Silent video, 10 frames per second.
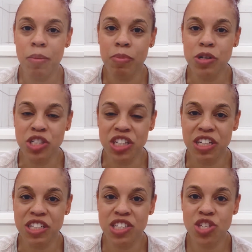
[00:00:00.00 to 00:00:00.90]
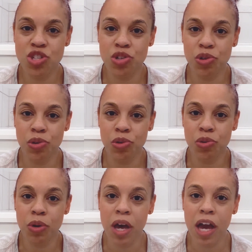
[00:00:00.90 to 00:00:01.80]
pushing us
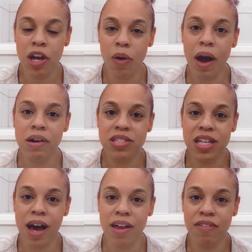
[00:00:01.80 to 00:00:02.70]
to go outside